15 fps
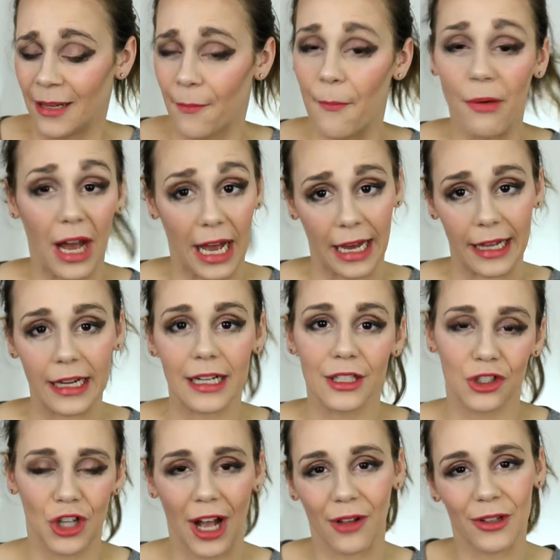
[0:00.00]
bad
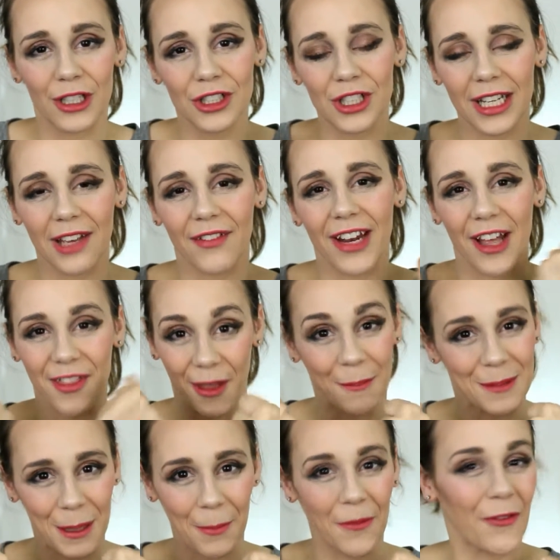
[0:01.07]
challenge. Give it a
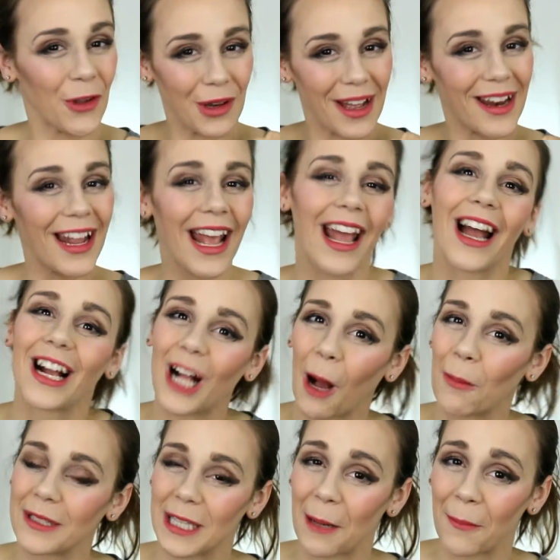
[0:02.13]
thumbs up if you did and
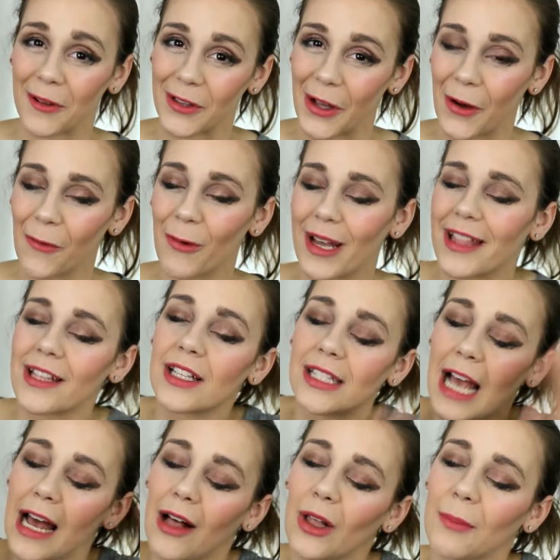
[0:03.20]
comment down below with
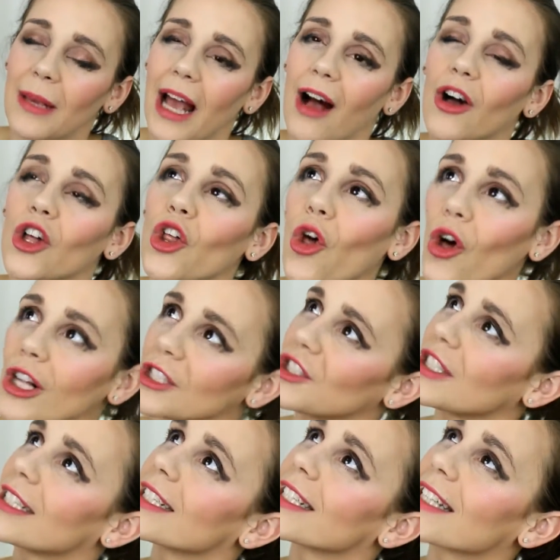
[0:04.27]
telling me how
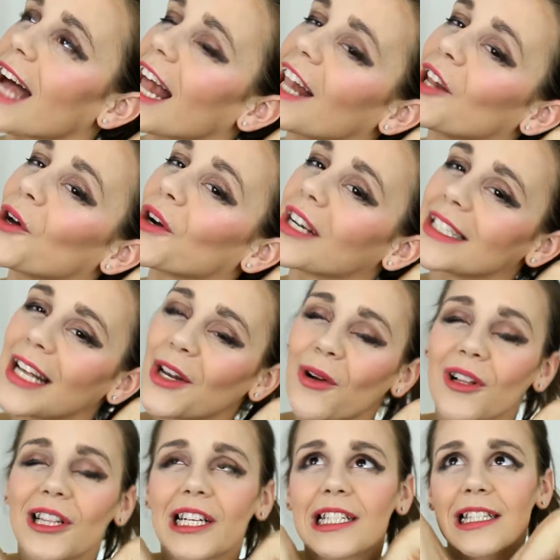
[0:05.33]
gorgeous I look because I know
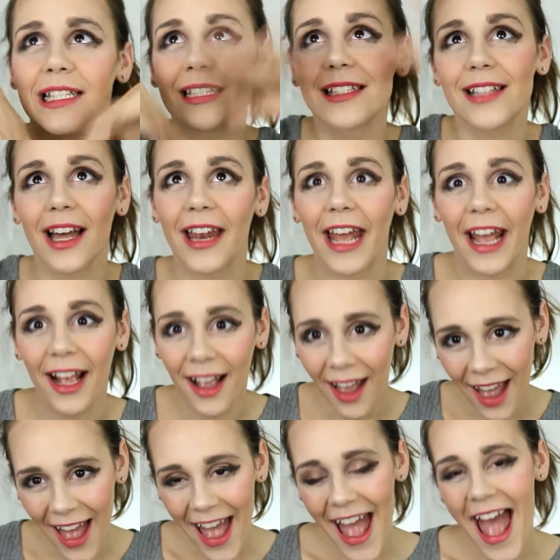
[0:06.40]
I look stunning.
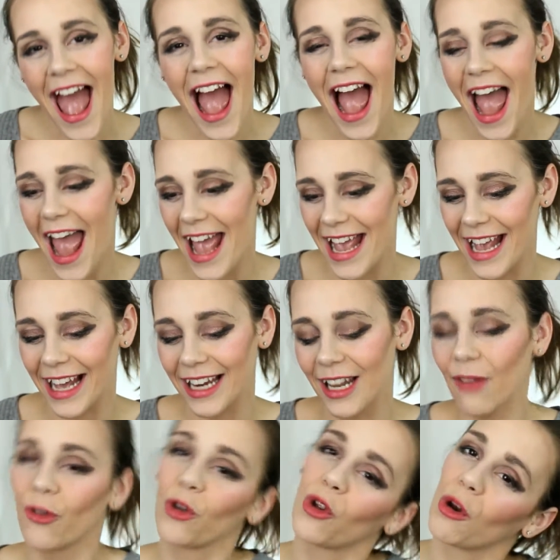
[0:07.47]

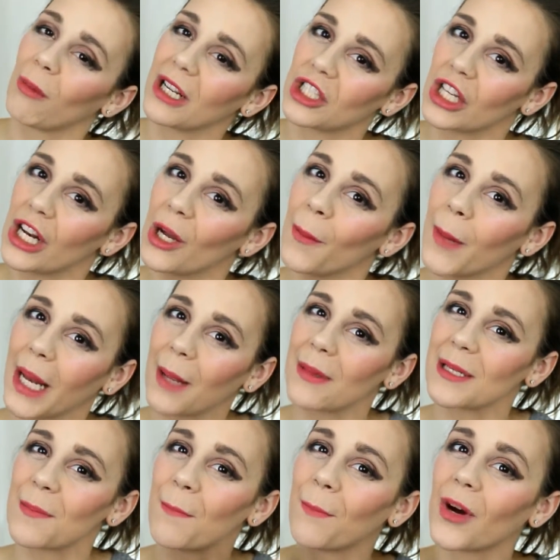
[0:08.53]
And if you're new to my channel, my name
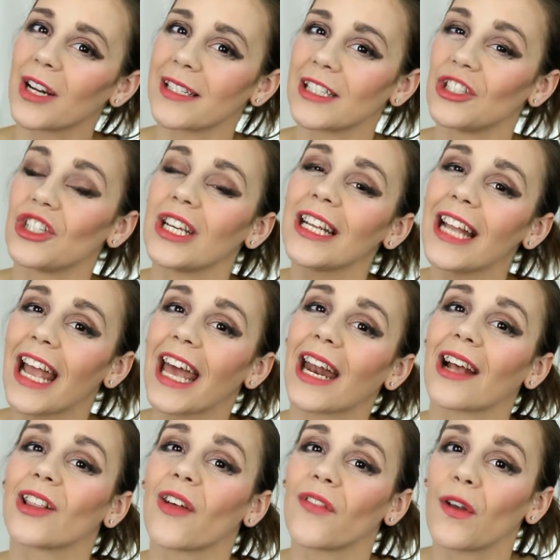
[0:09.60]
is Modesty Jean and
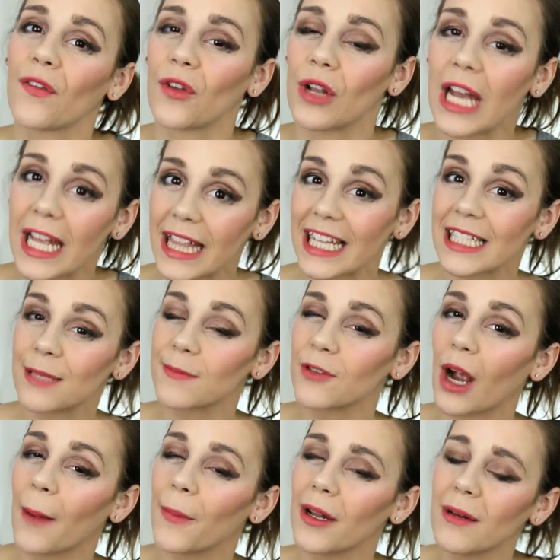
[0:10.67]
I'd love it if you hit that
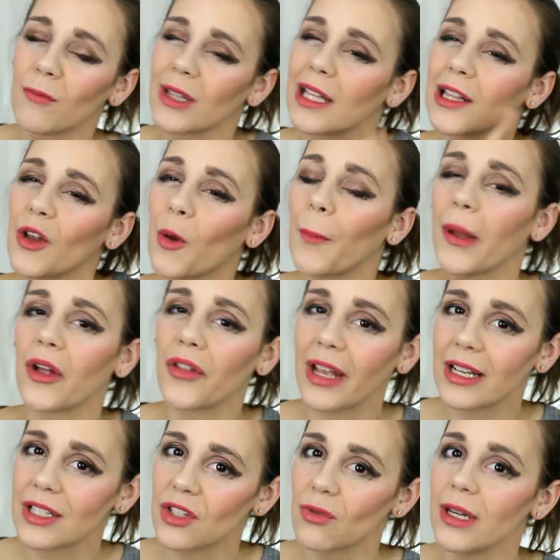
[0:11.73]
subscribe button with the little bell
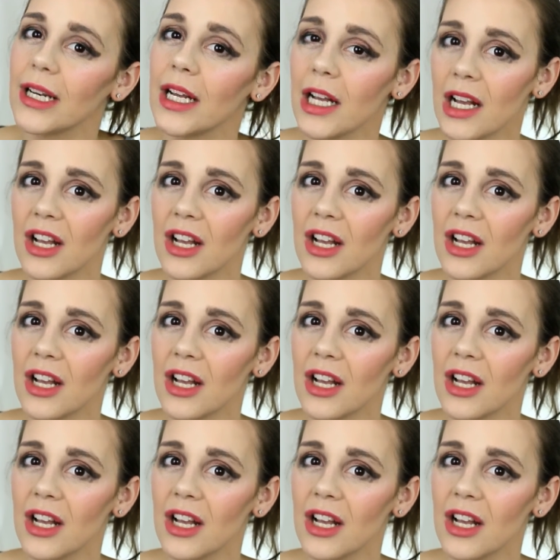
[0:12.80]
next to it